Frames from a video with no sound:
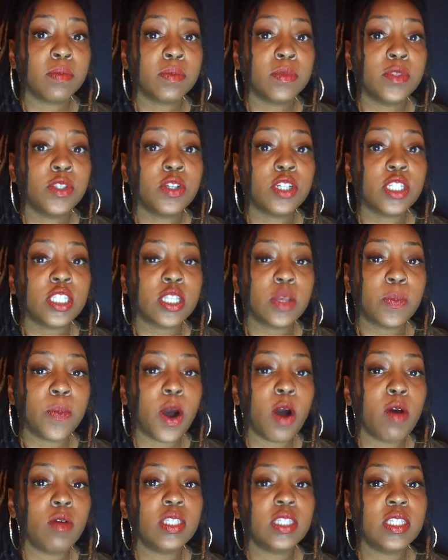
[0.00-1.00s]
you're
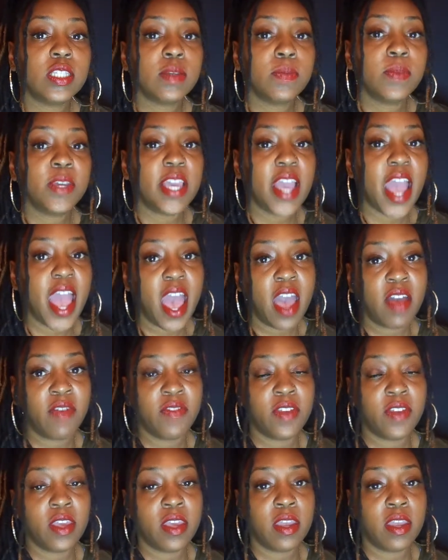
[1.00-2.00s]
supposed to be
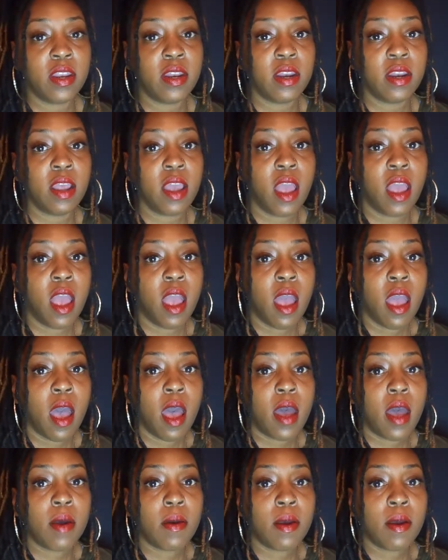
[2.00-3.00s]
having
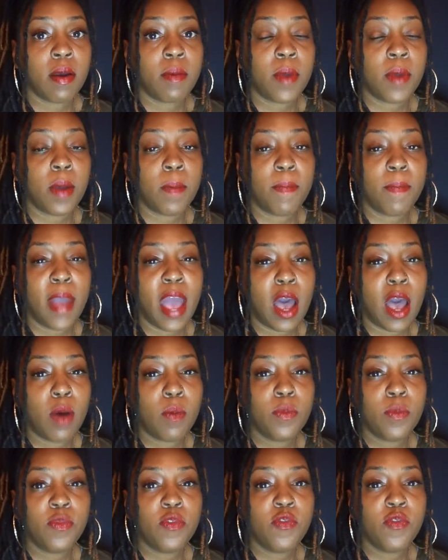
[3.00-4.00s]
a
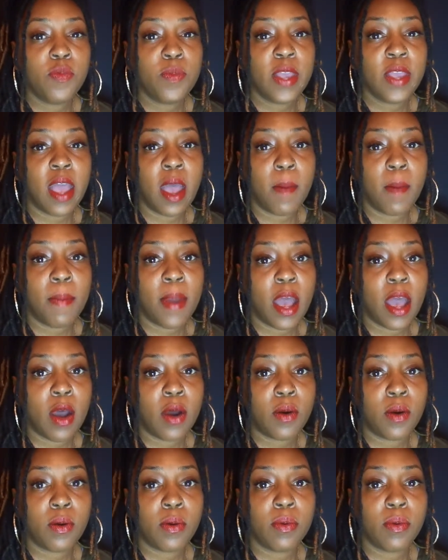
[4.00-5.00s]
bowel movement
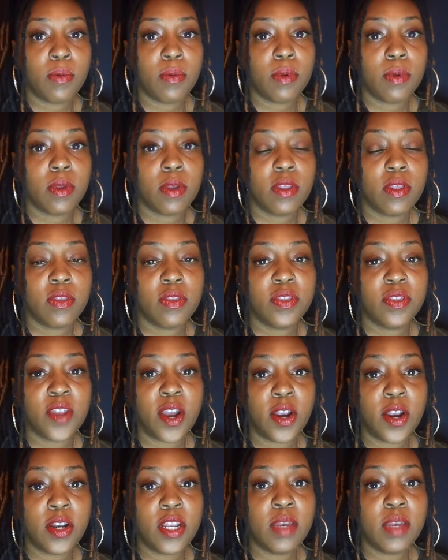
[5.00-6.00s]
about
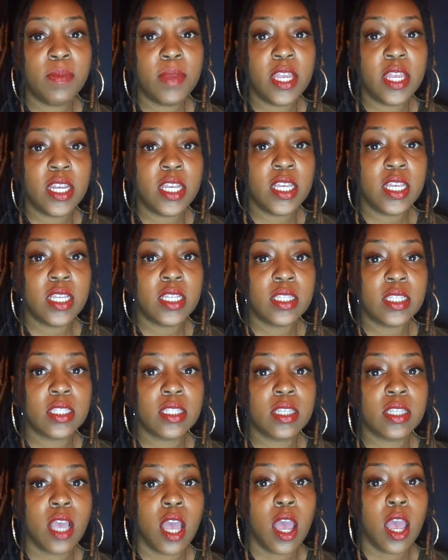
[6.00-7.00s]
30
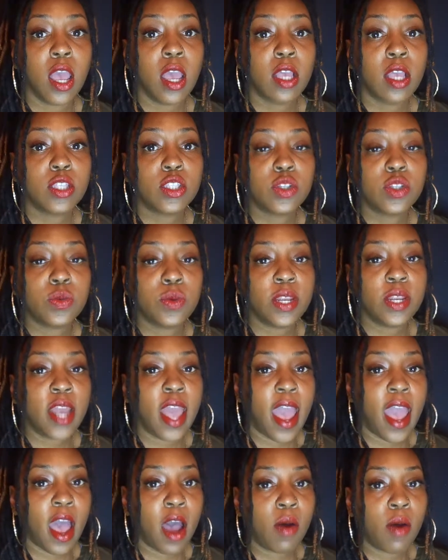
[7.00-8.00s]
minutes to
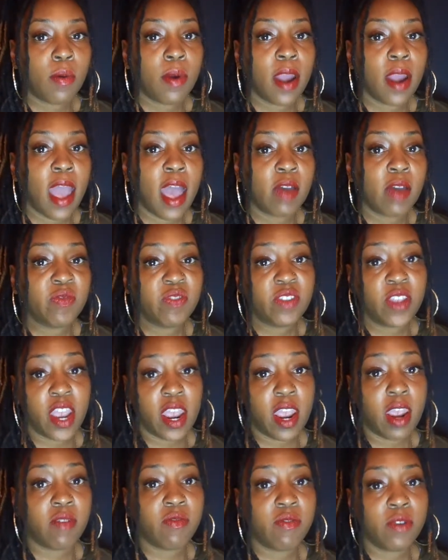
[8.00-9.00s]
an hour after
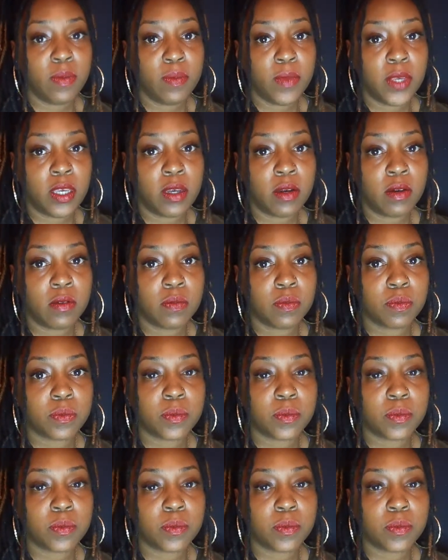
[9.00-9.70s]
every meal.